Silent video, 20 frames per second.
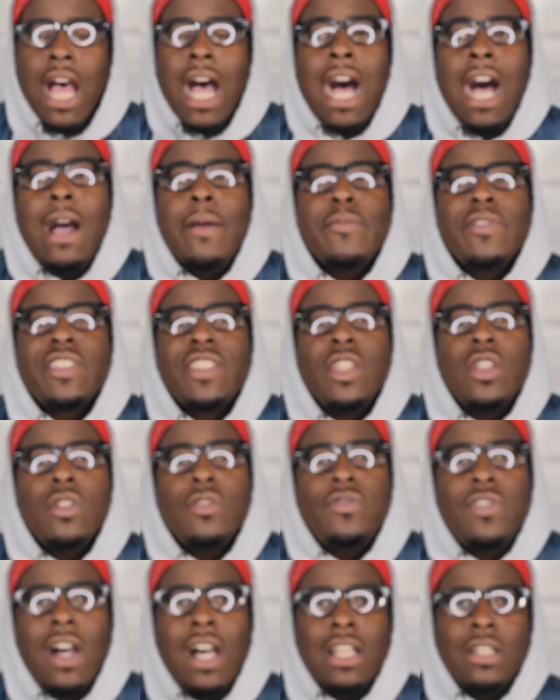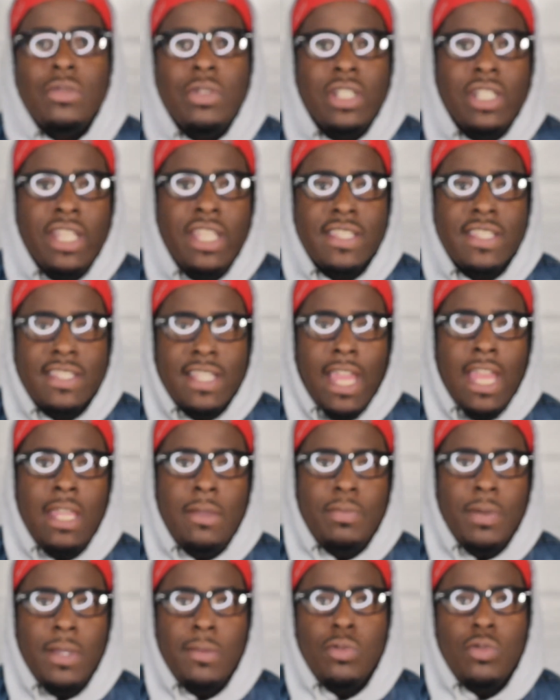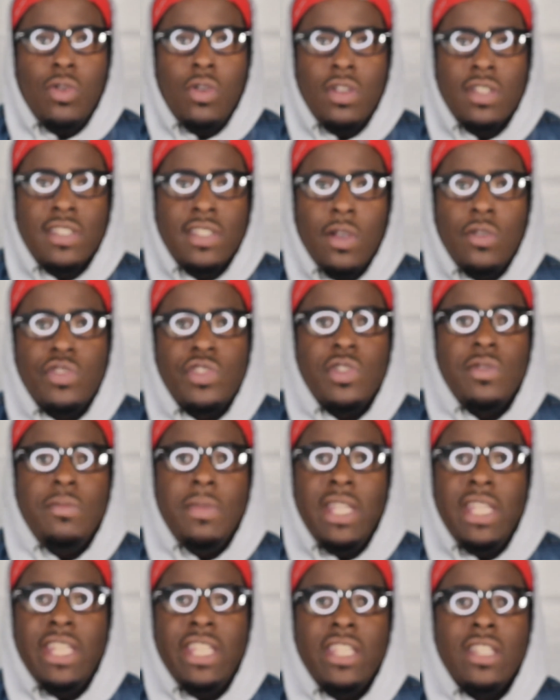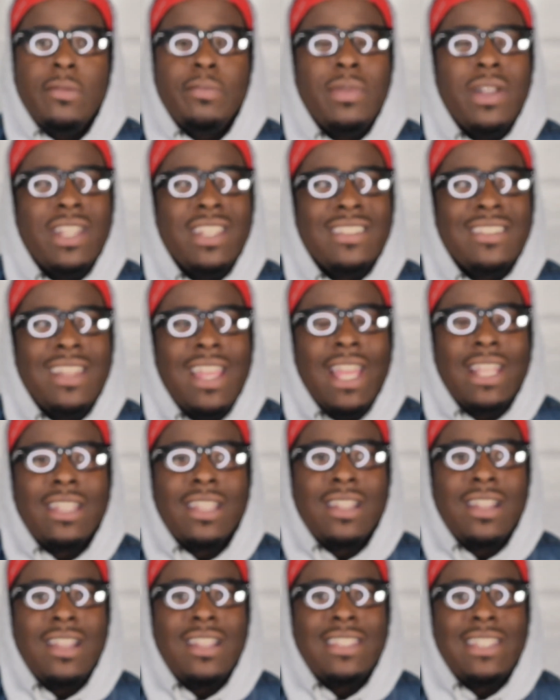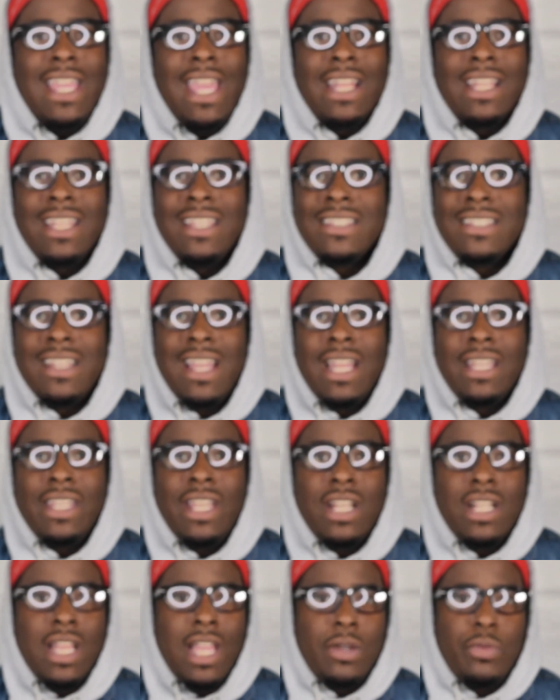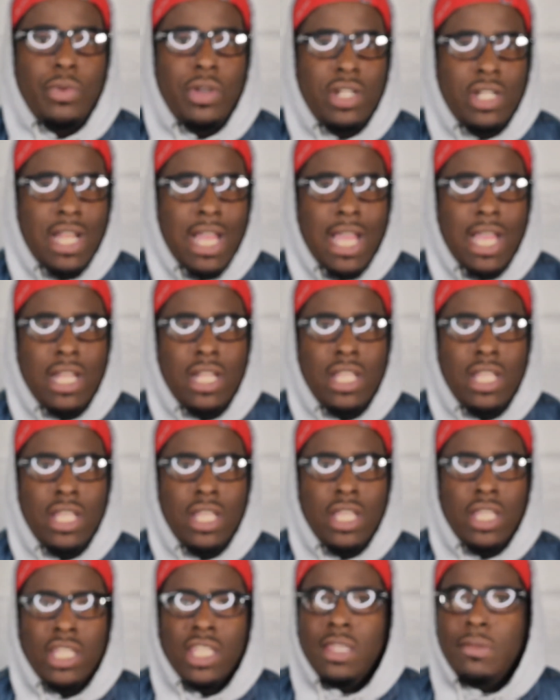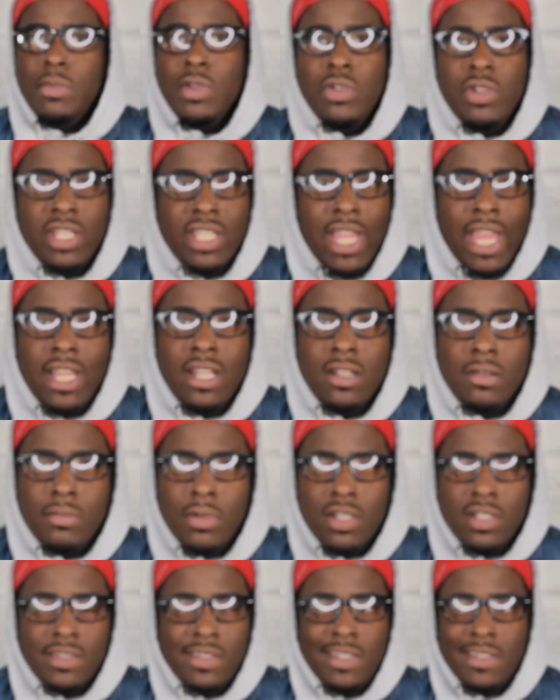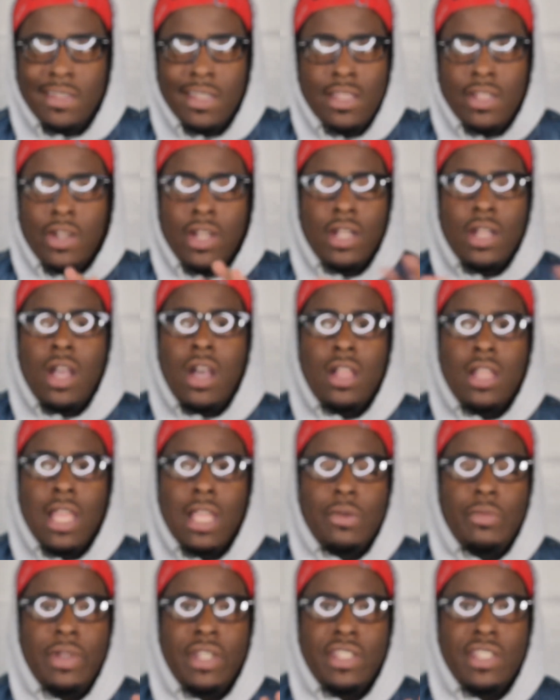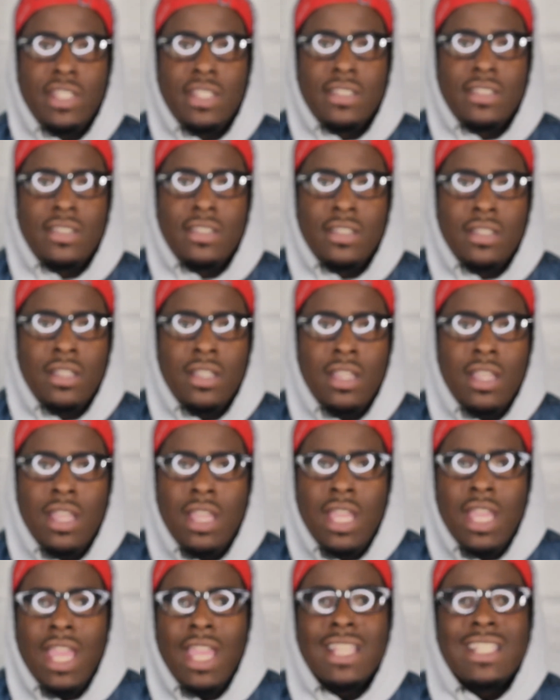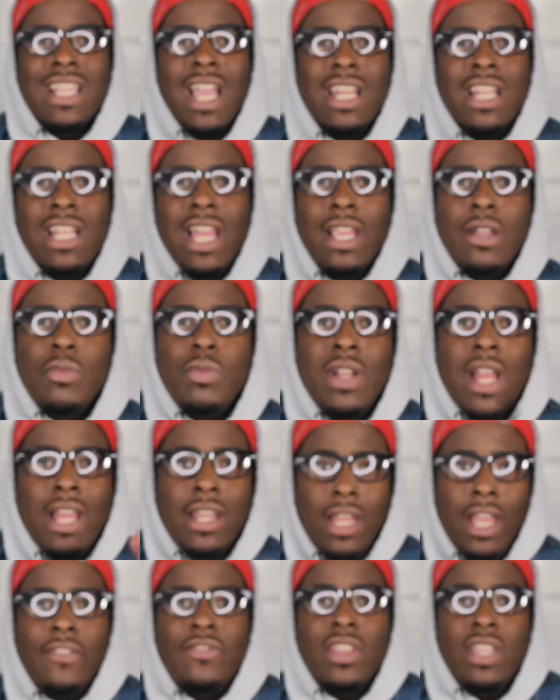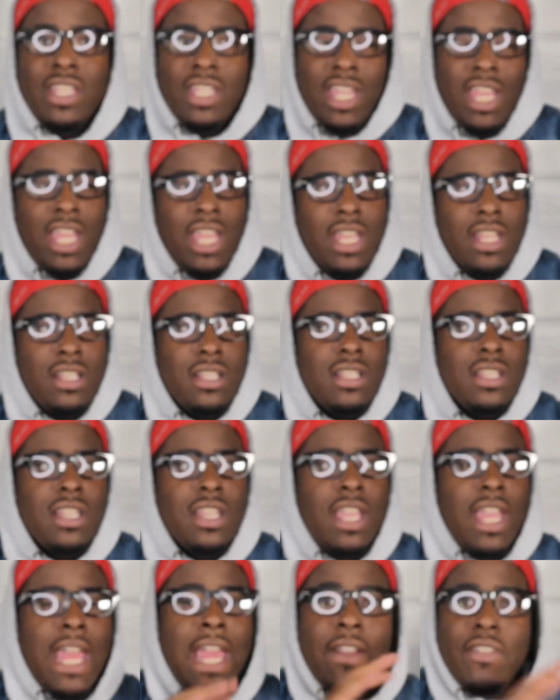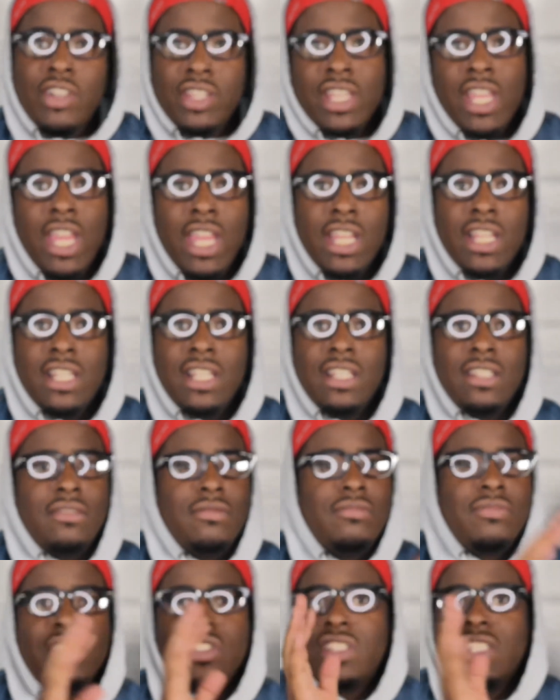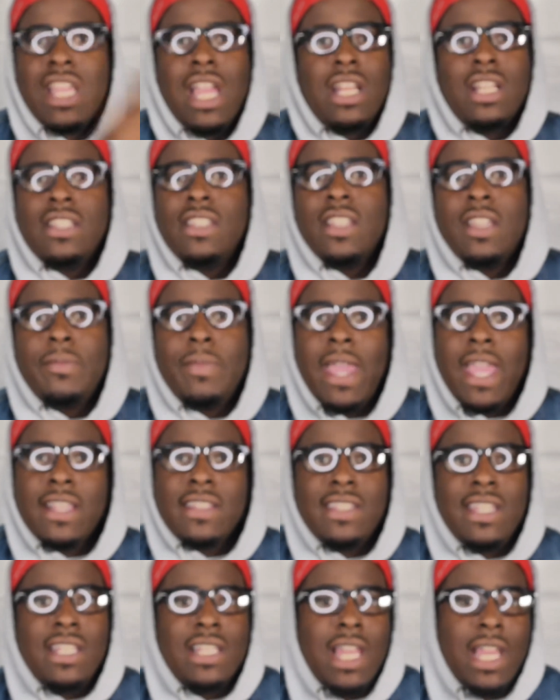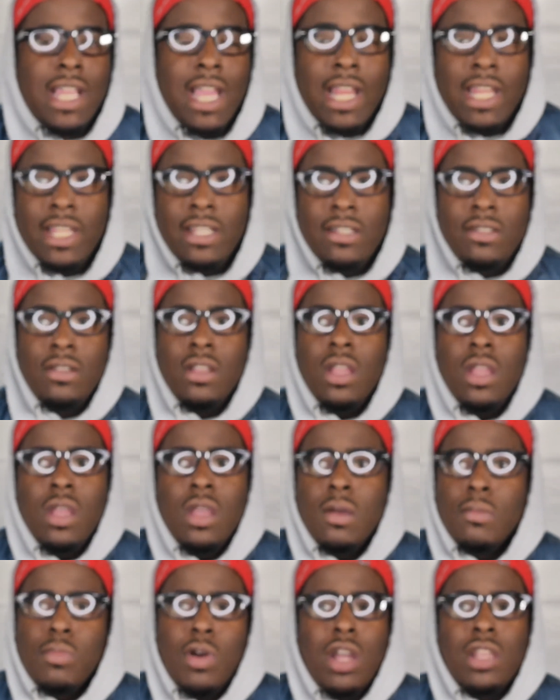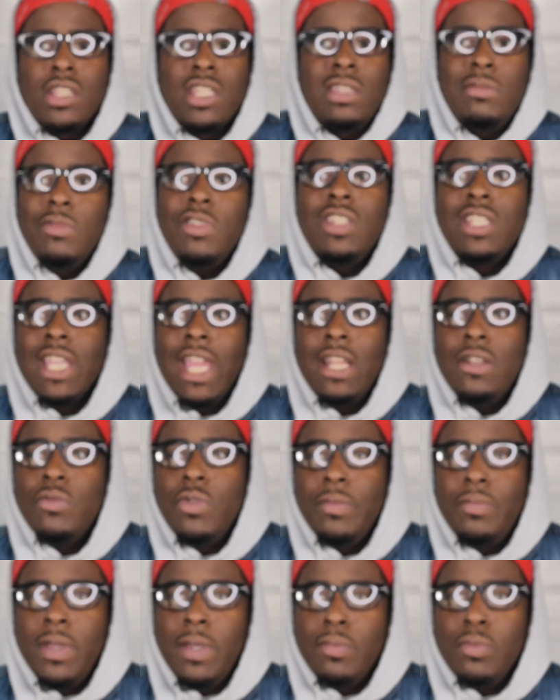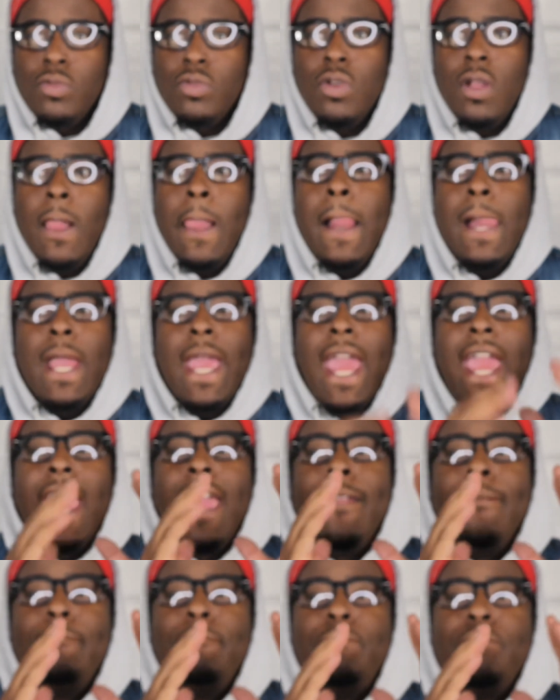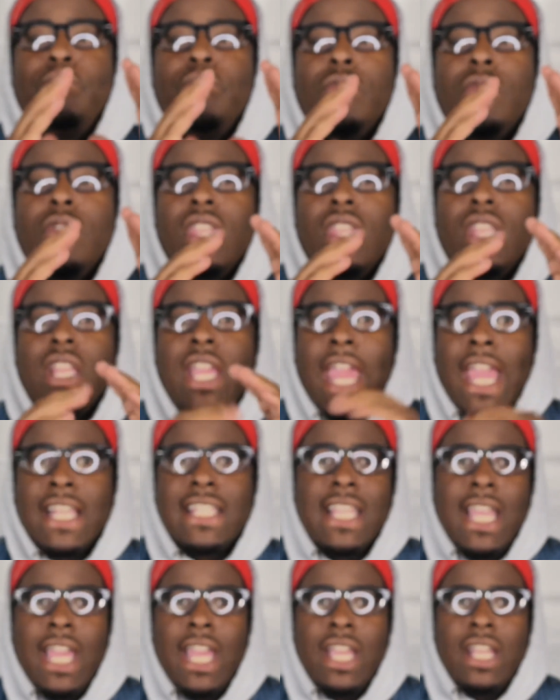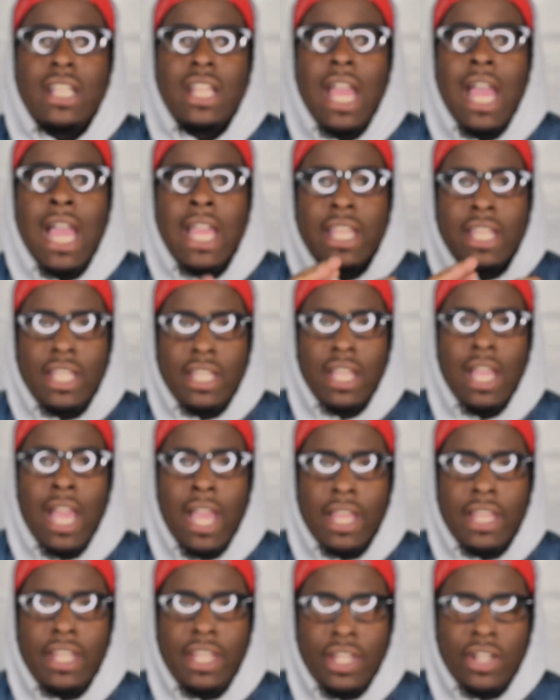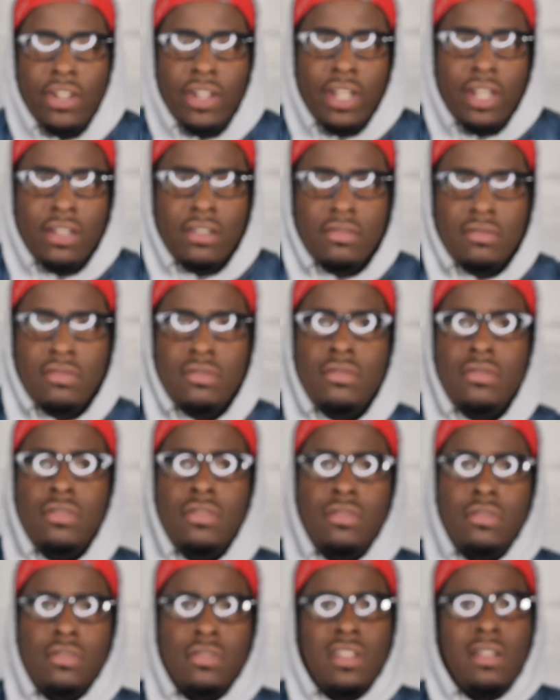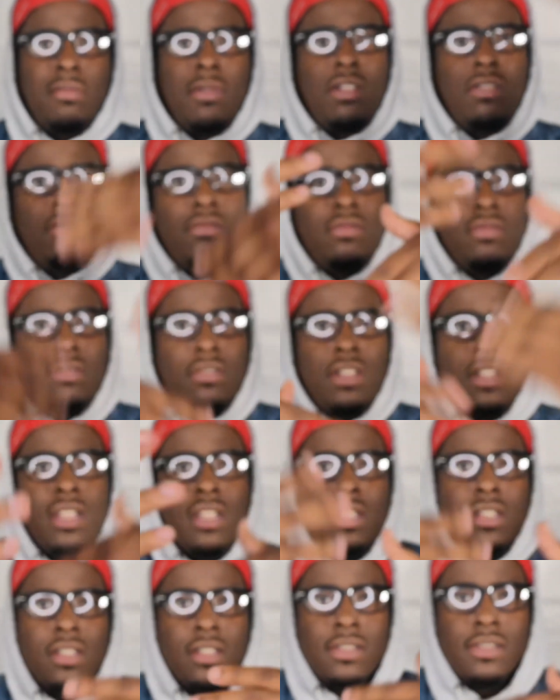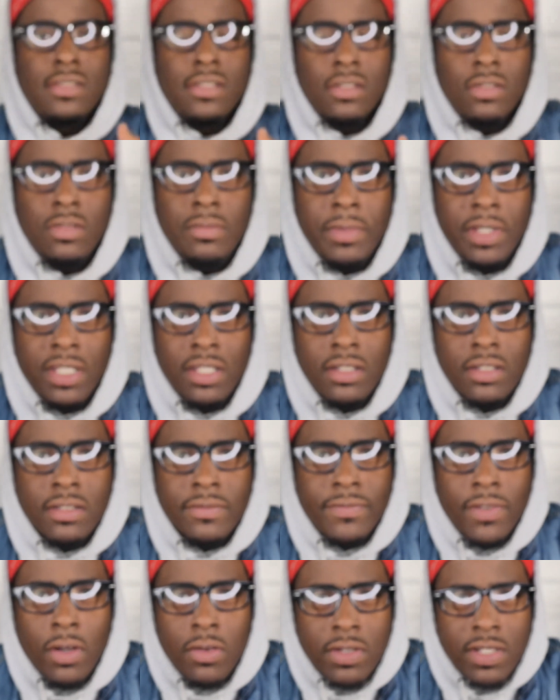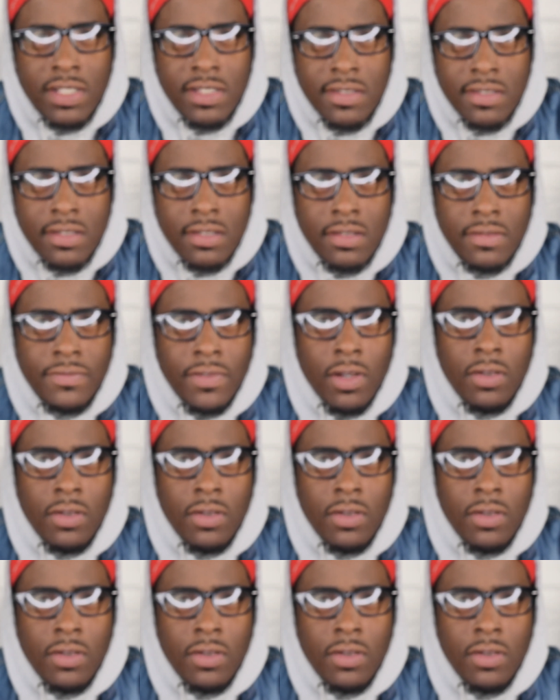I'm still following same people on social media, but it's like the contact is not there. Like, we're not communicating amongst each other at all. Like, it's kind of like when I left again, everything just kind of took a back seat. Like, I didn't bother communicating with people. And as I geared, come on. So, man, focus.